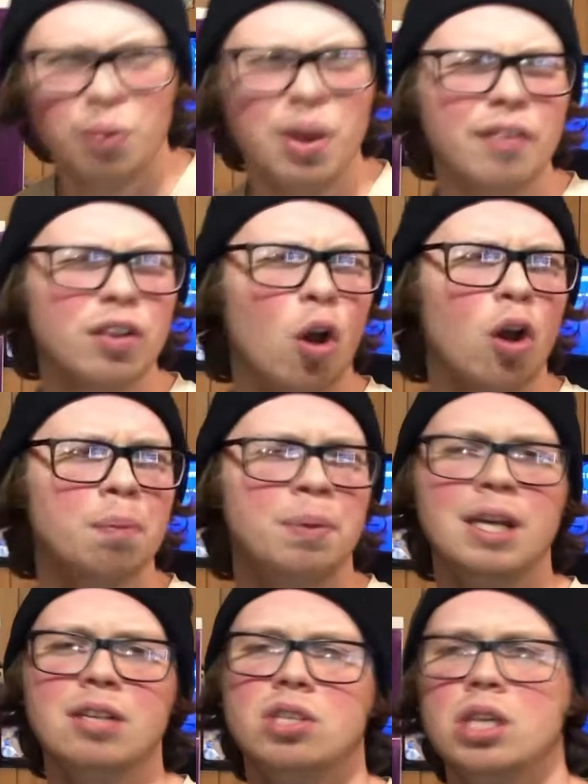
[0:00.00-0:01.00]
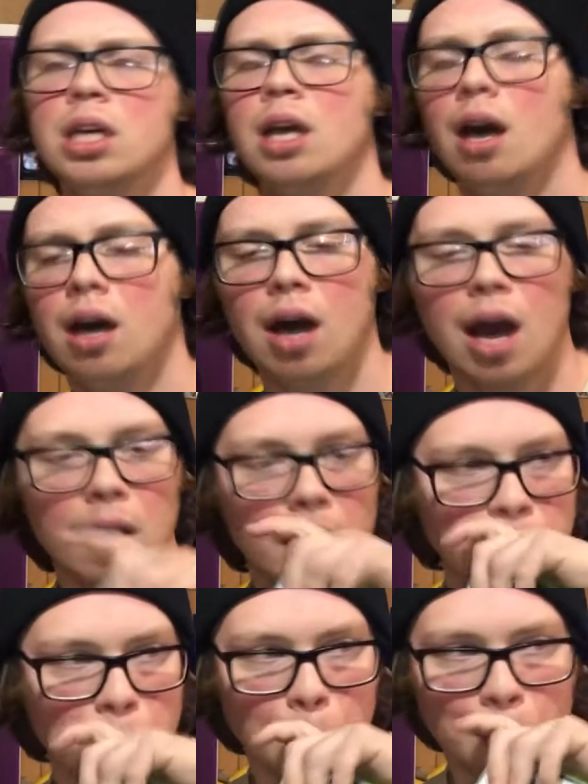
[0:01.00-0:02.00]
We have an RPG. I
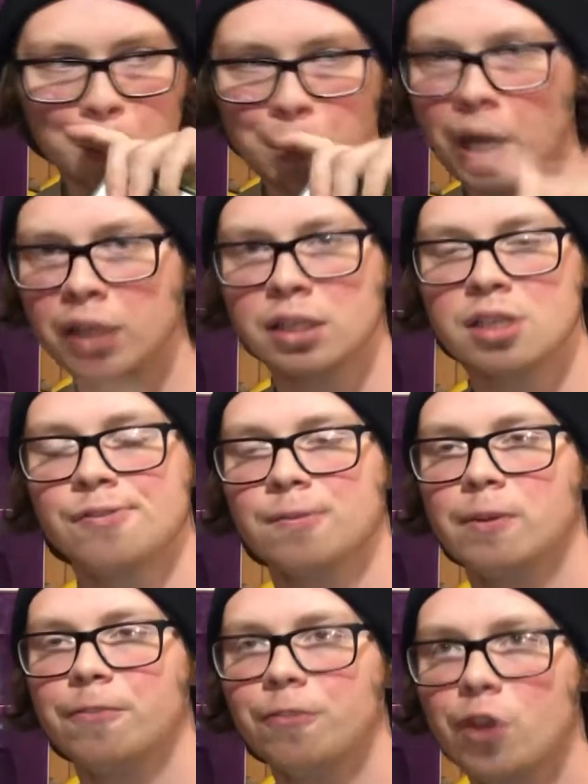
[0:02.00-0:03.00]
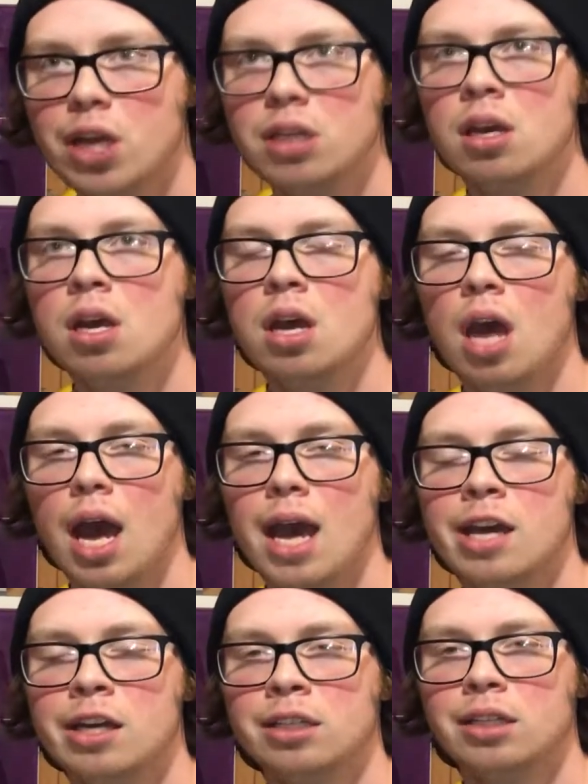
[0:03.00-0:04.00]
actually bought this for my friend,
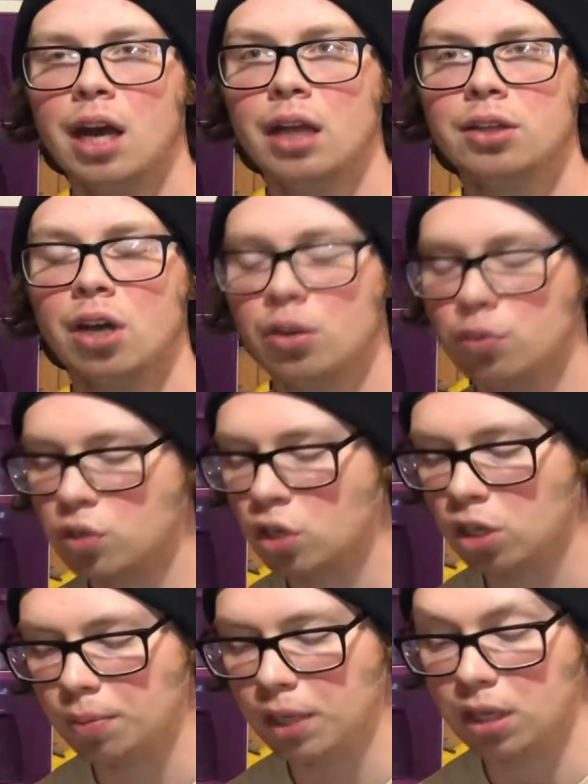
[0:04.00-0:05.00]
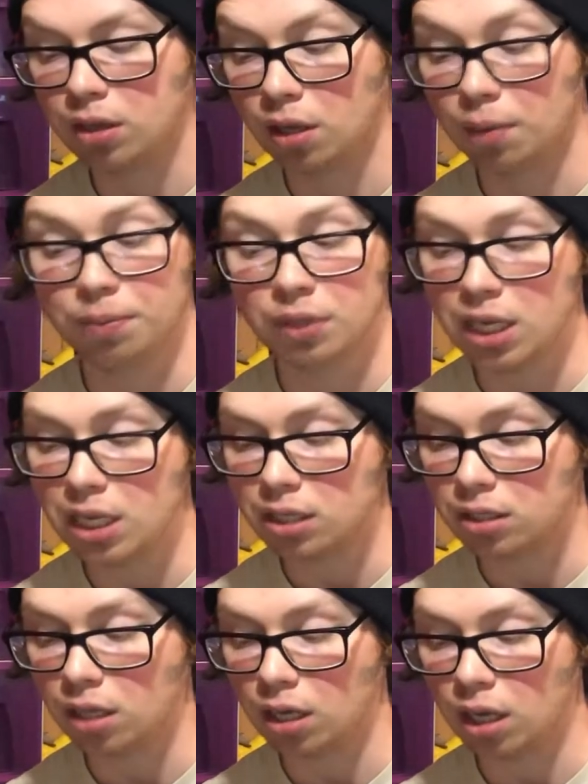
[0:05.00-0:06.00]
and I thought it was gonna be
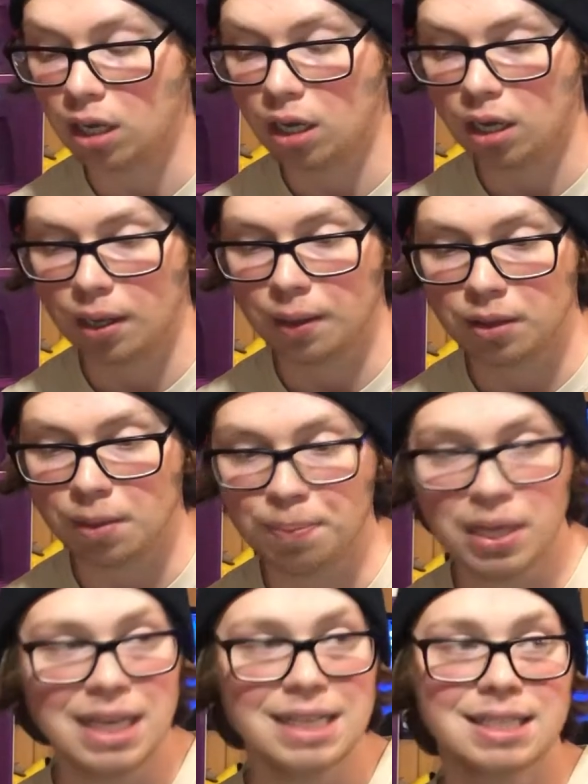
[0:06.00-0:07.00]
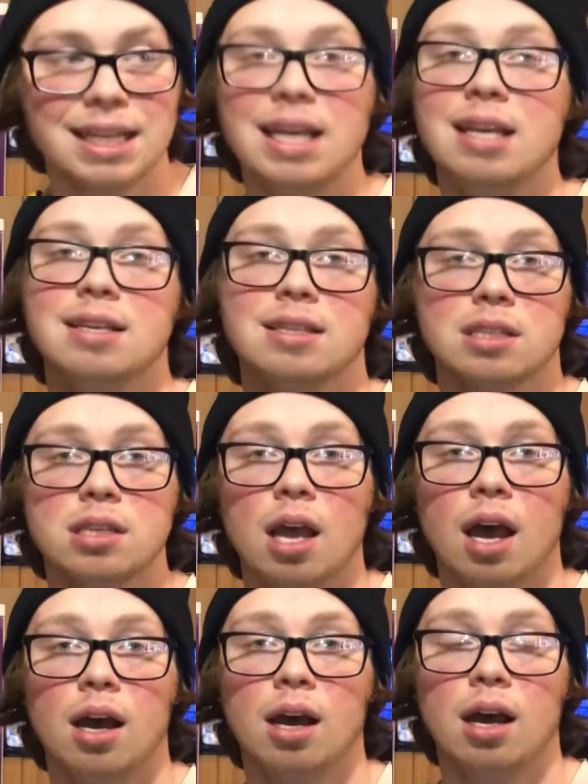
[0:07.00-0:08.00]
the bee's knees.
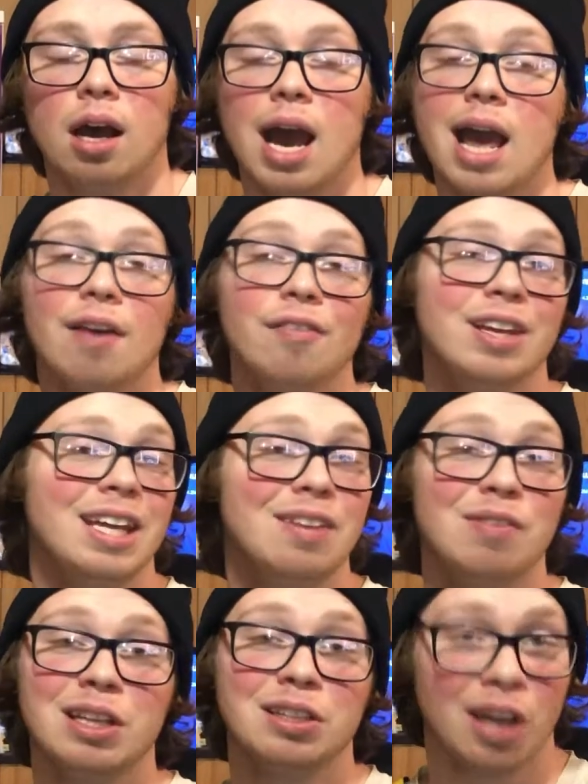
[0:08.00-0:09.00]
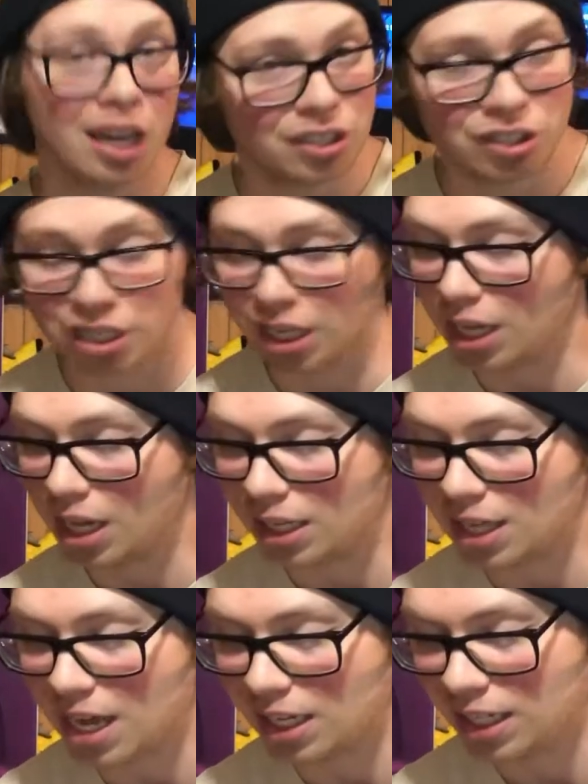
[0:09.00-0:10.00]
I haven't even touched it,
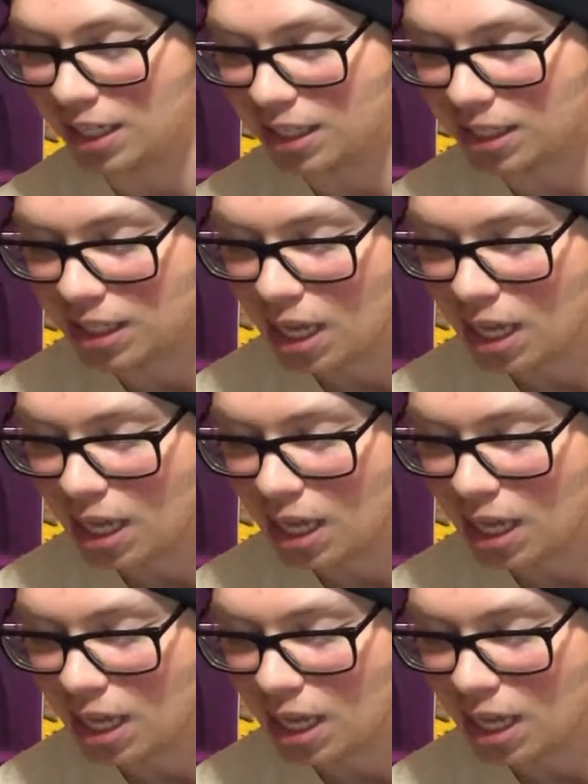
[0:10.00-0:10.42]
and that is